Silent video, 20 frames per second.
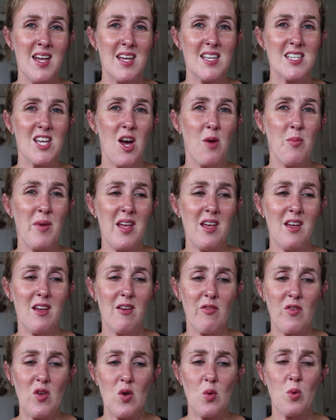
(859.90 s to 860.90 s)
Tell me
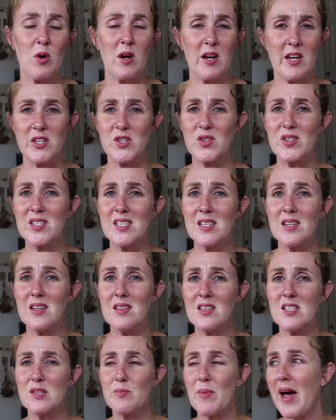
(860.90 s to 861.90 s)
if you were interested in
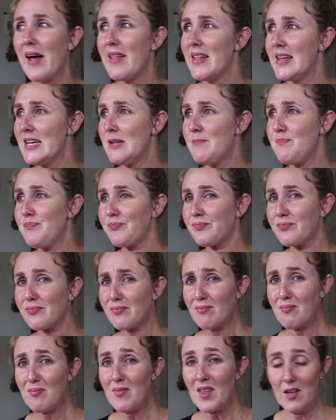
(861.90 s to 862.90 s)
this palette.
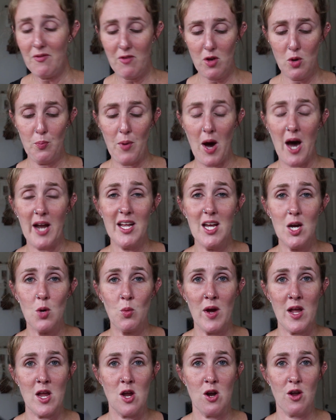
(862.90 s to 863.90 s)
If you bought it,
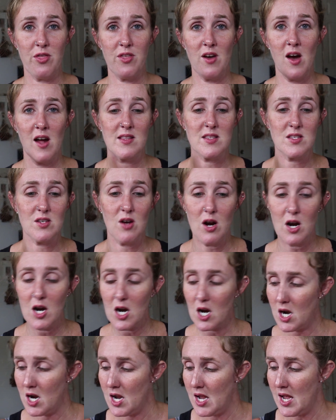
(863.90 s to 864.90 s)
what your thoughts
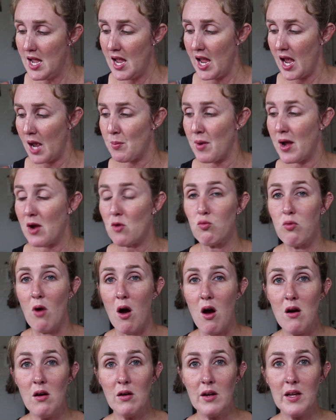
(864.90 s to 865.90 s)
are. Am I
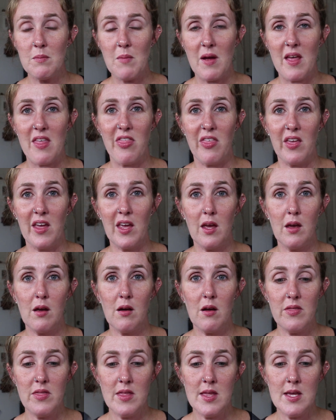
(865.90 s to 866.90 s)
wrong in my thinking
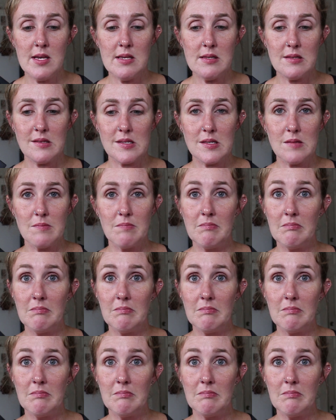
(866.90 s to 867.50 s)
on this?